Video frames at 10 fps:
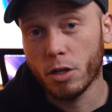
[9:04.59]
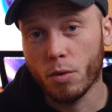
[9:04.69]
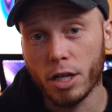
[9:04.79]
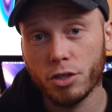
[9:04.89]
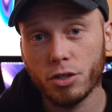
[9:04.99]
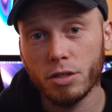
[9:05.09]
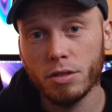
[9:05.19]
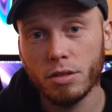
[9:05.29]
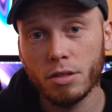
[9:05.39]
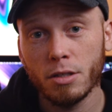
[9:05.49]

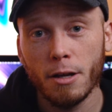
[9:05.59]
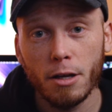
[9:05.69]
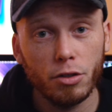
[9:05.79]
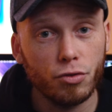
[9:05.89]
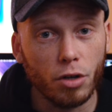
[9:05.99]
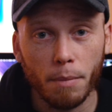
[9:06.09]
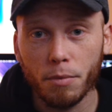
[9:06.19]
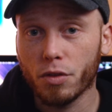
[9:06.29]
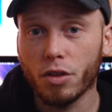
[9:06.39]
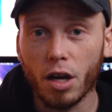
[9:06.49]
questions, drop
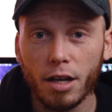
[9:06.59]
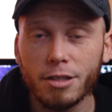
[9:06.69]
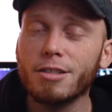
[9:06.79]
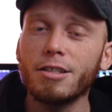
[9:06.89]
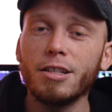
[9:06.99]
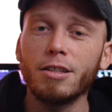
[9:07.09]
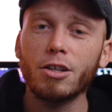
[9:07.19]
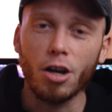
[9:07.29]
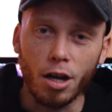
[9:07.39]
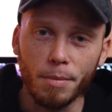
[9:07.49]
your thoughts in the
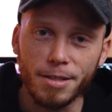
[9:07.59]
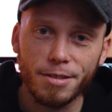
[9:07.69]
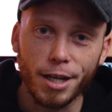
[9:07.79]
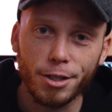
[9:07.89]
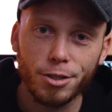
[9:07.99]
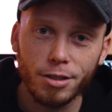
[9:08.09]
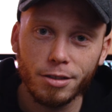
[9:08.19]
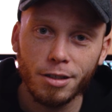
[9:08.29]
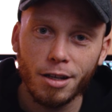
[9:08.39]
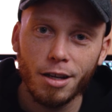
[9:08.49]
comment
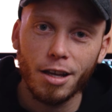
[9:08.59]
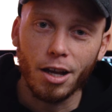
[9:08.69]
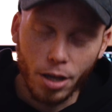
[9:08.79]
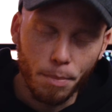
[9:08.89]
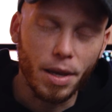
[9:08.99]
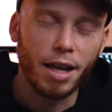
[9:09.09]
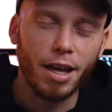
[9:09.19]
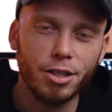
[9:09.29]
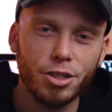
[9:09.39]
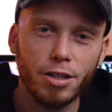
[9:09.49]
section. I'll get back
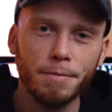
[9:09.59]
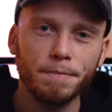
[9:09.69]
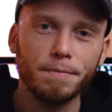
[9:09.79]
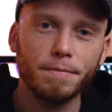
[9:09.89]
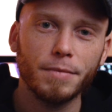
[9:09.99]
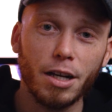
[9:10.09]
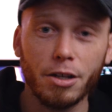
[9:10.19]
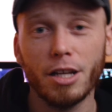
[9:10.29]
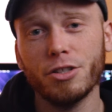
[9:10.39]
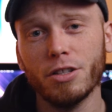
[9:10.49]
at you, and I'll
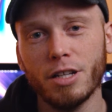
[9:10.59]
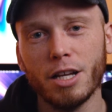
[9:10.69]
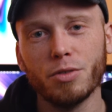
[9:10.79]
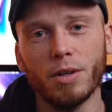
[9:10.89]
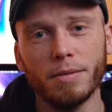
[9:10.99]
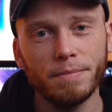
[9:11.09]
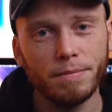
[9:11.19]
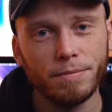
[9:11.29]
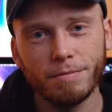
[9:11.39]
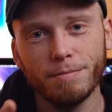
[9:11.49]
catch you on the next one.
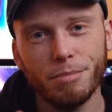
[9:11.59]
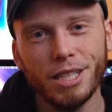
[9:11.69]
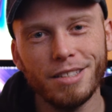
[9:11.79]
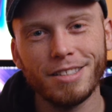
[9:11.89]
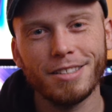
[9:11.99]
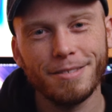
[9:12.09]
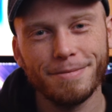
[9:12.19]
Peace.